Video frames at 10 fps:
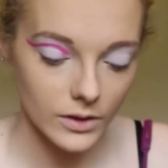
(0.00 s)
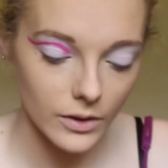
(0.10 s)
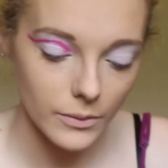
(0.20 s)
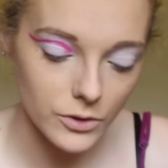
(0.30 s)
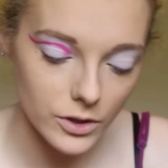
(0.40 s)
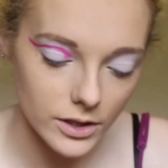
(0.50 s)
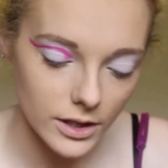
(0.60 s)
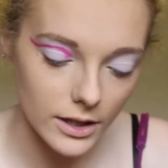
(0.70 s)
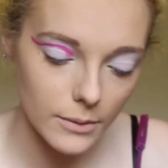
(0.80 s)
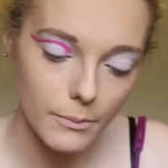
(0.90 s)
I'm just
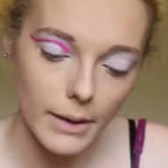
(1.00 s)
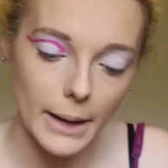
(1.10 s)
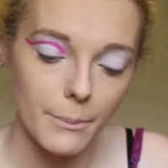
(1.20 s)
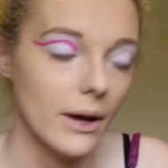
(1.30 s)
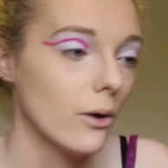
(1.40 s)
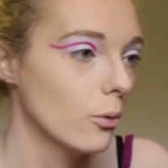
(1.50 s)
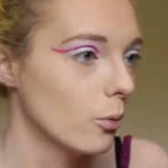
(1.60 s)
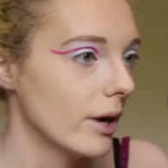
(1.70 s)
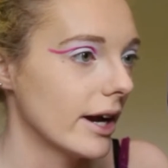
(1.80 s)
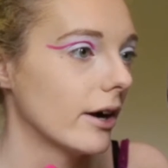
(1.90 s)
gonna map out
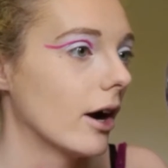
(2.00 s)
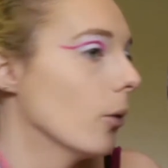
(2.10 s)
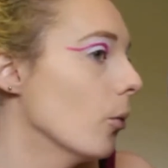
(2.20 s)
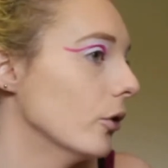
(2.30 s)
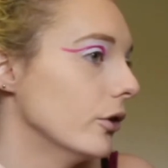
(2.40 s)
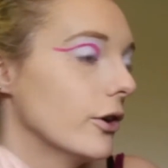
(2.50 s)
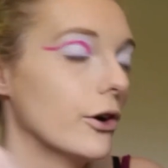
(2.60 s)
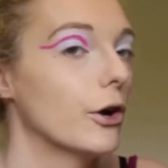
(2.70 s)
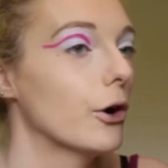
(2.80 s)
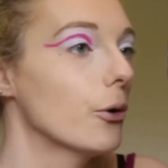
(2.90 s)
where I want to
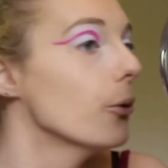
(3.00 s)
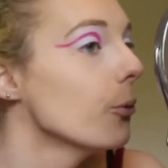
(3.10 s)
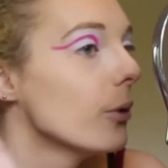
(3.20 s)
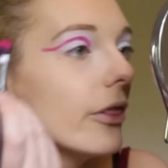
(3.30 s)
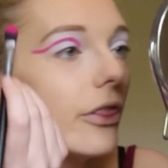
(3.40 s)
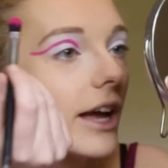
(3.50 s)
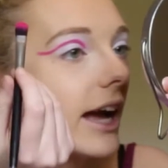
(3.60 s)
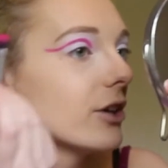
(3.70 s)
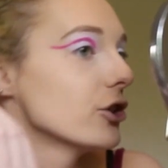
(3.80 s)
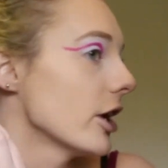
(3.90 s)
go with the
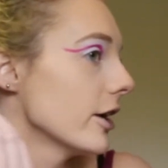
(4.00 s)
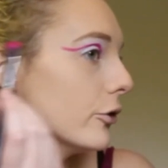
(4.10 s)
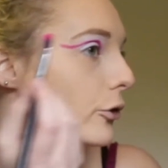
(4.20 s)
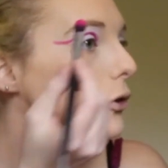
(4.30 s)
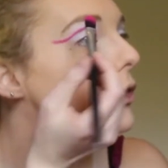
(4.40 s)
eyeshadow.